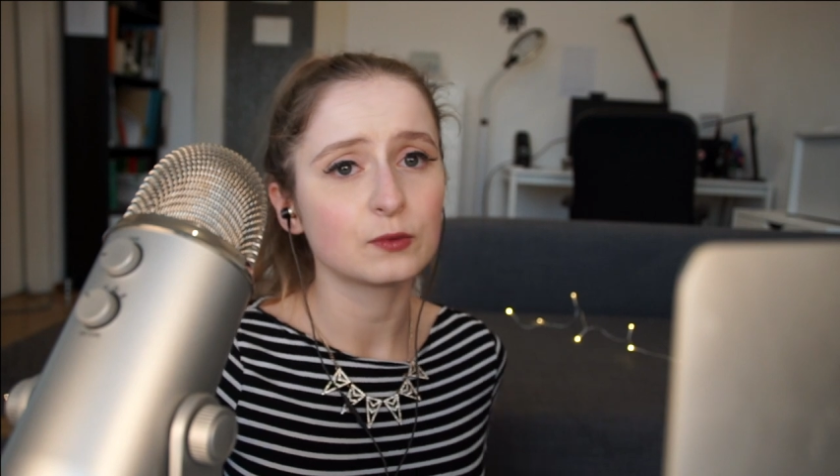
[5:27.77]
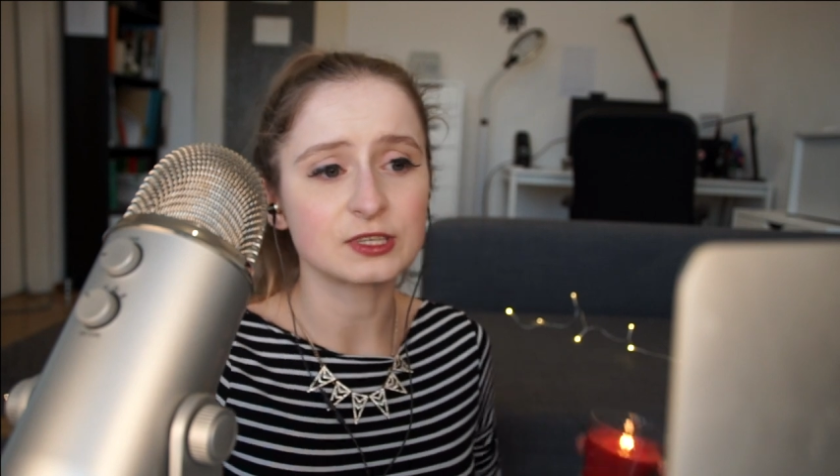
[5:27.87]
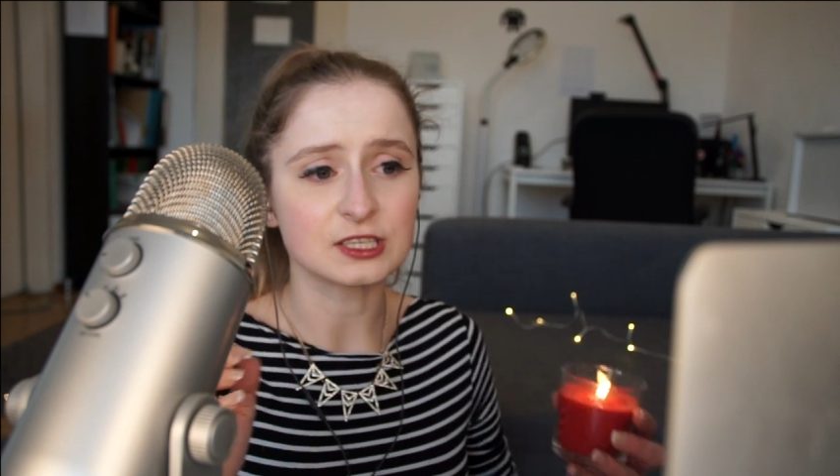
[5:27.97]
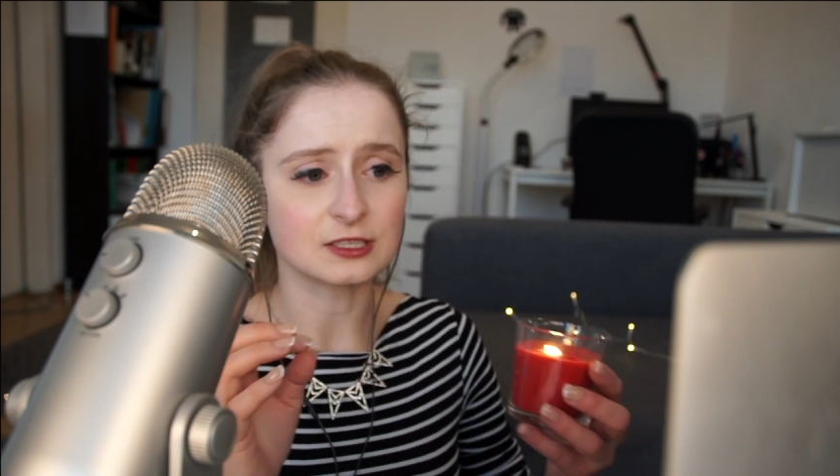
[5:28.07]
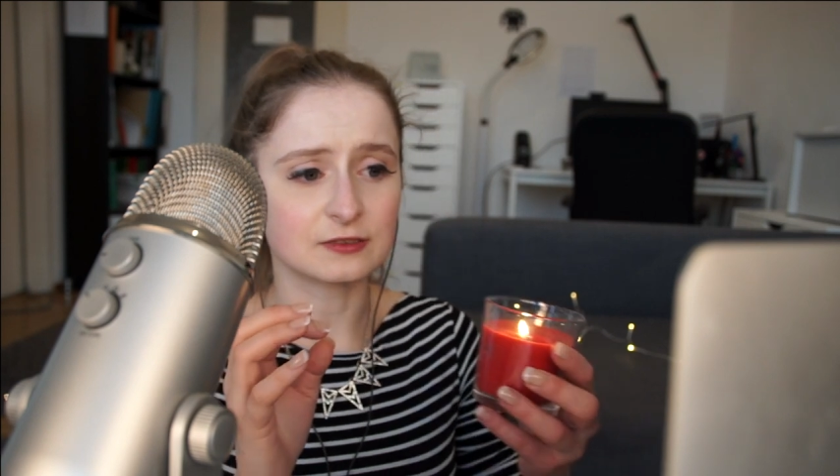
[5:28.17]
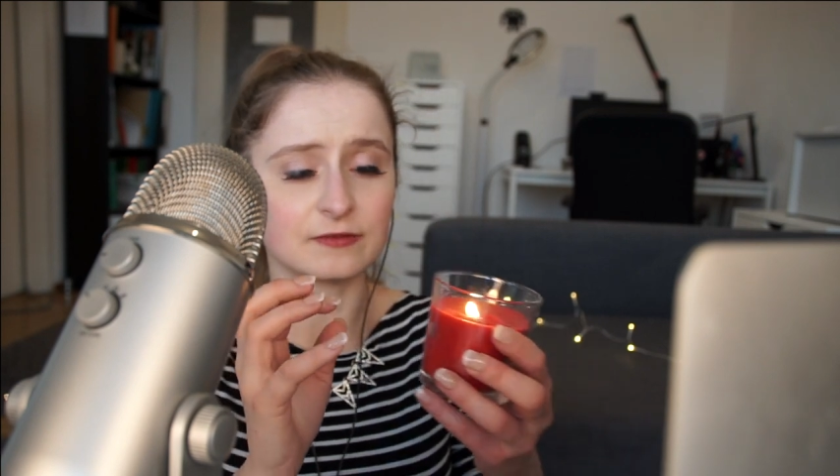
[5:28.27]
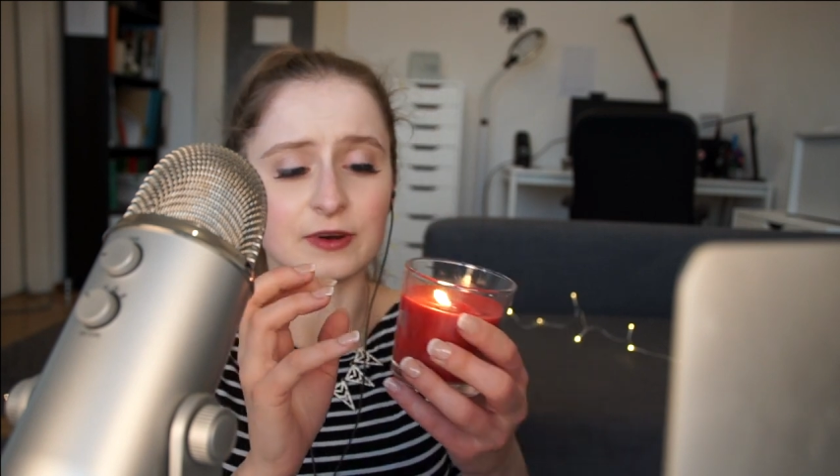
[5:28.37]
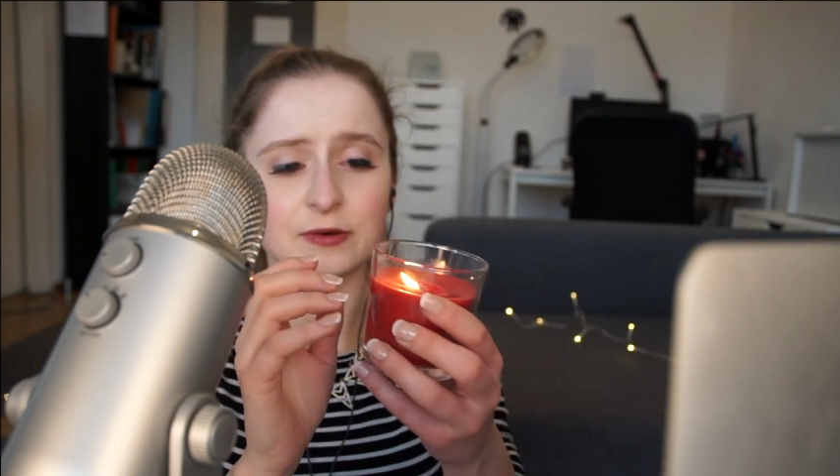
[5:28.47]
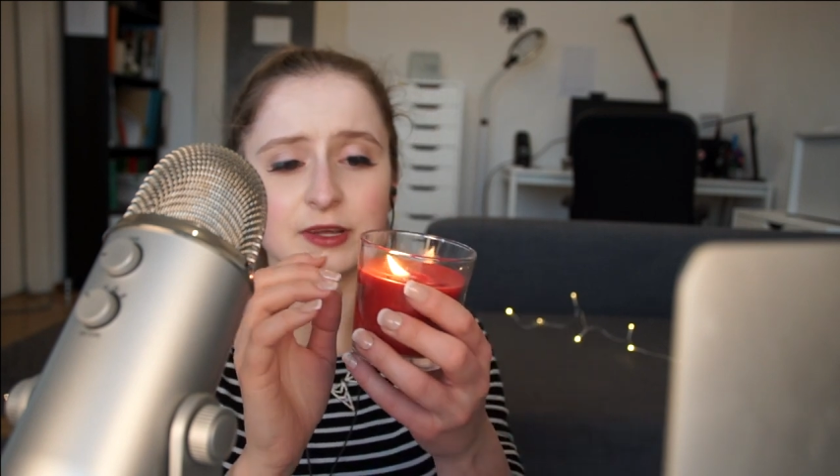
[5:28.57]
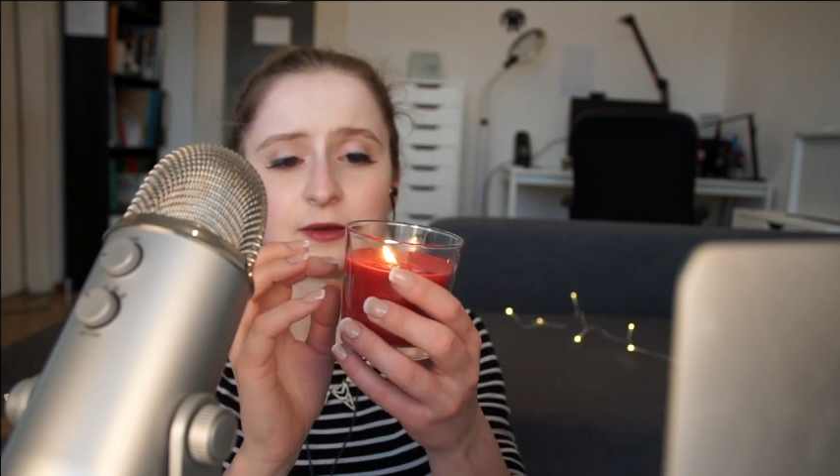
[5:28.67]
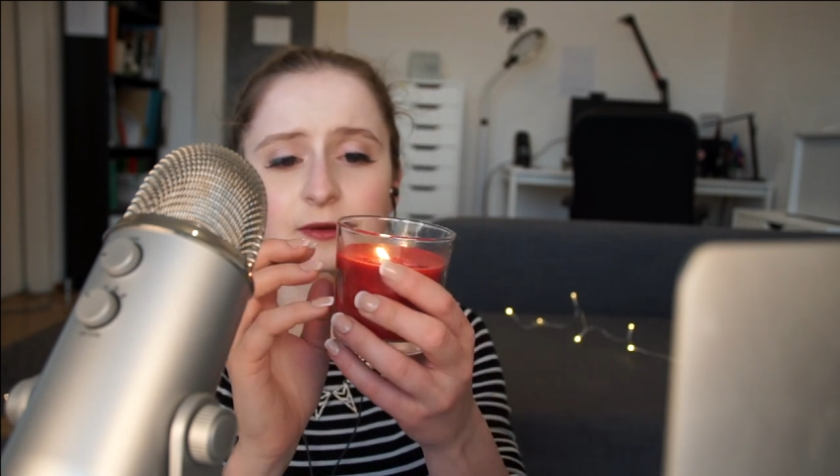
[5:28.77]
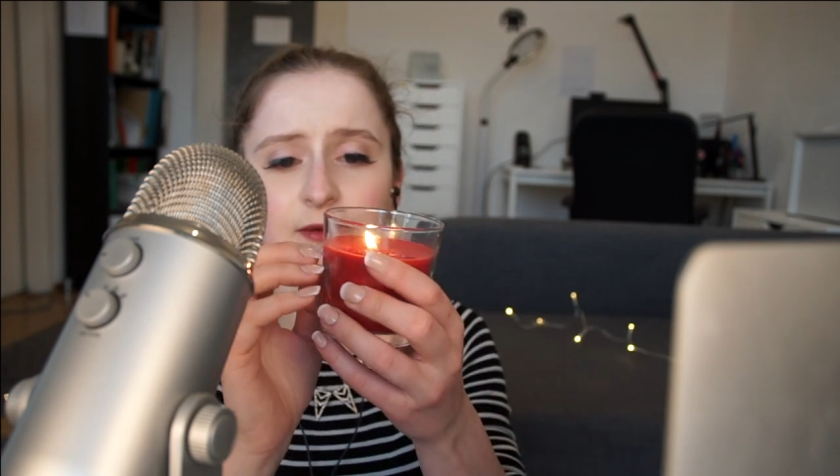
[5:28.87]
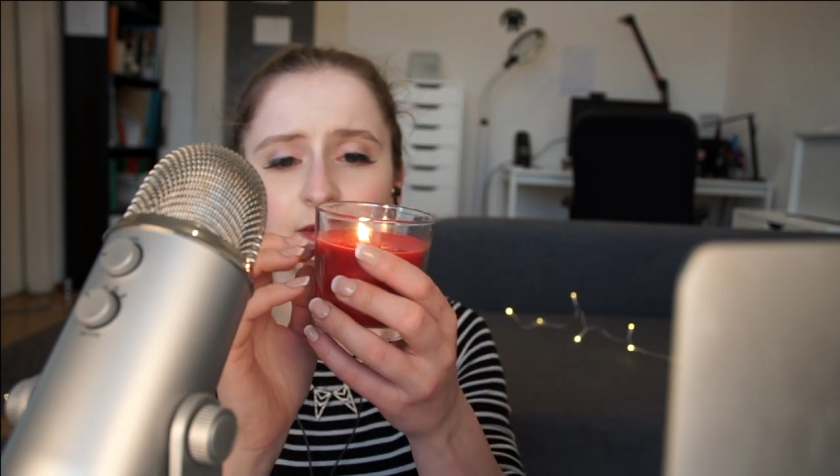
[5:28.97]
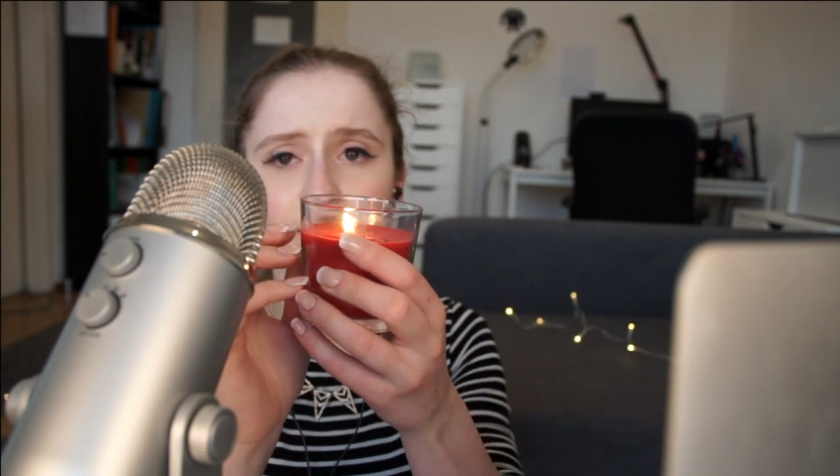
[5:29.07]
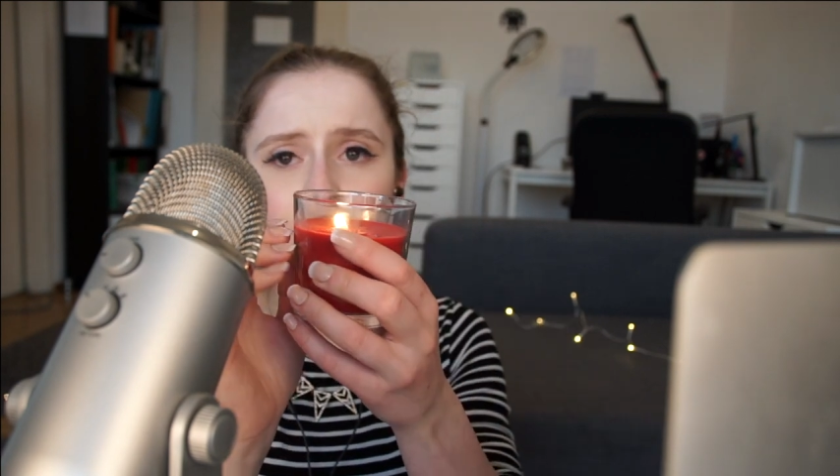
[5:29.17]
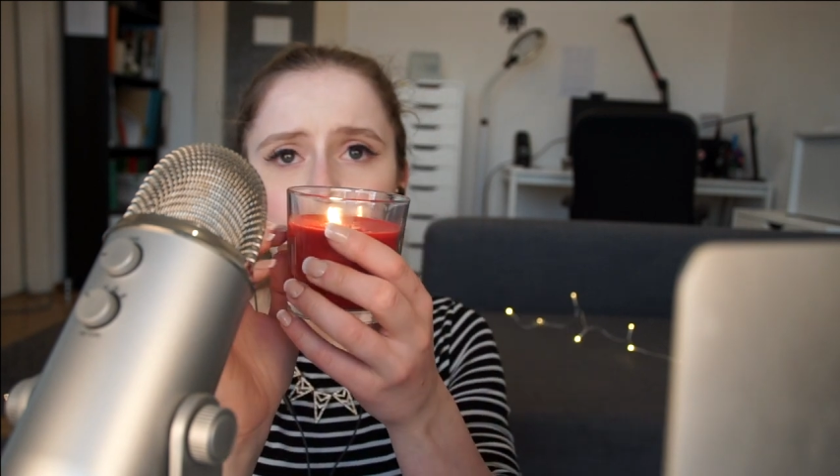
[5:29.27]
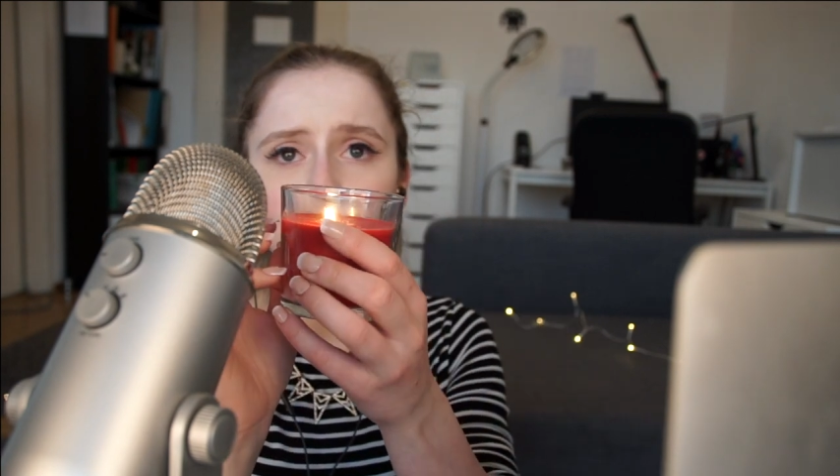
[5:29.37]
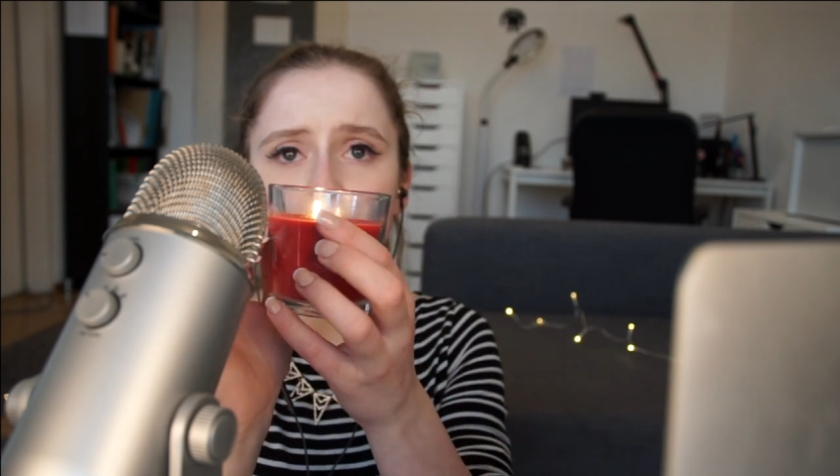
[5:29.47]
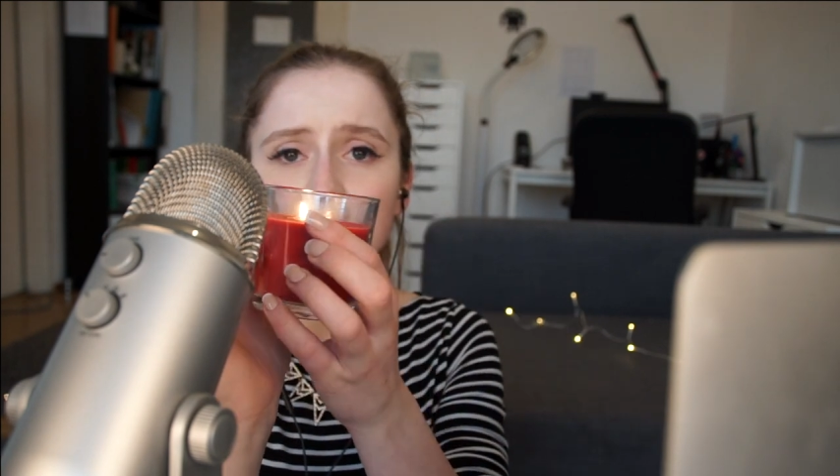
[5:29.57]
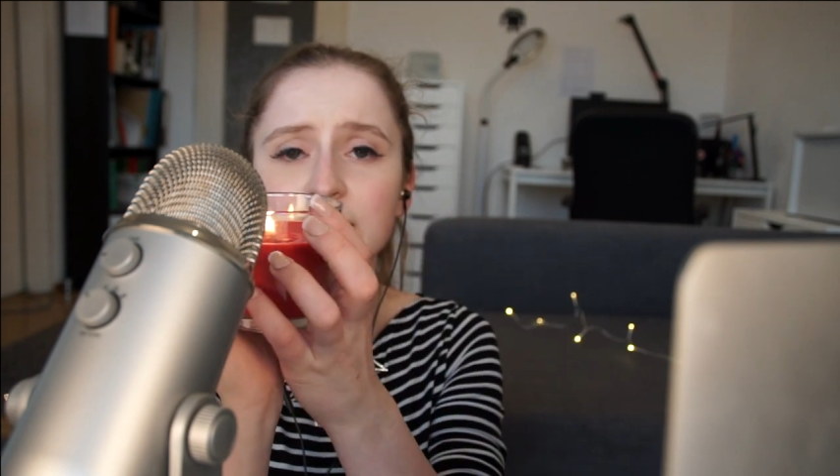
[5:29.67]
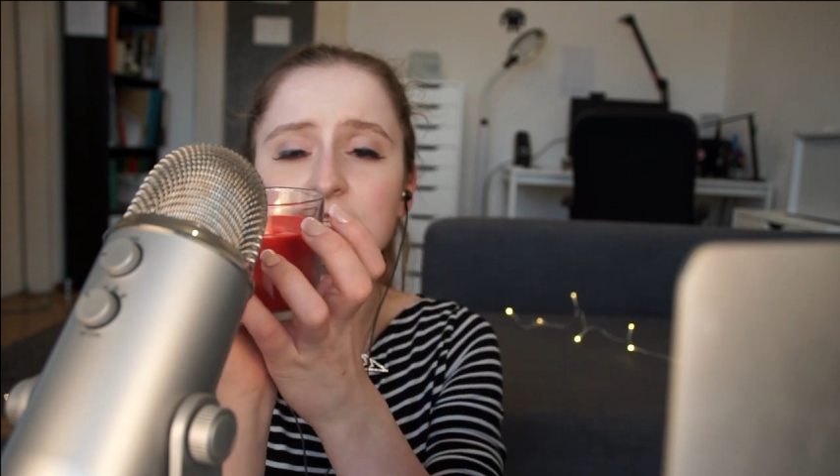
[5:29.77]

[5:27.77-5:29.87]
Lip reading: which is very usual,